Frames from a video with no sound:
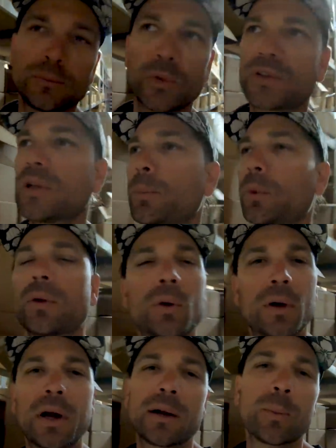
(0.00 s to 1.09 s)

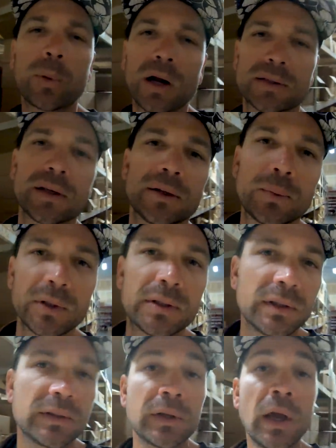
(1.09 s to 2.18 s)
reciprocal kind of process, which
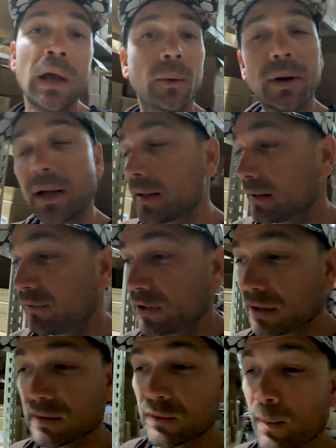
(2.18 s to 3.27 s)
is what I think
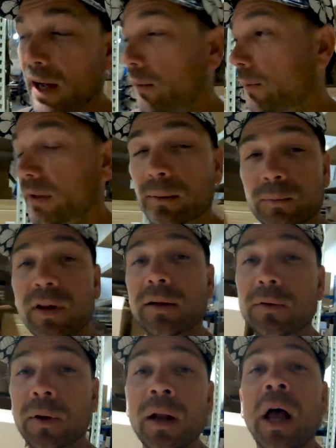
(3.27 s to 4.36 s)
fishing is about when it comes down
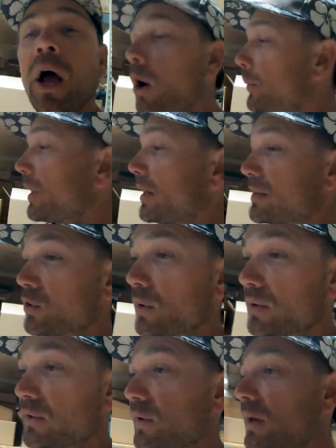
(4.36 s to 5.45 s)
to it. Hope you guys
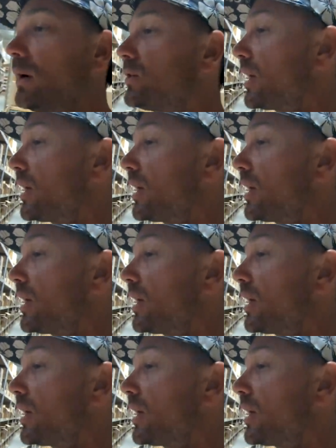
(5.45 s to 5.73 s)
enjoyed this video.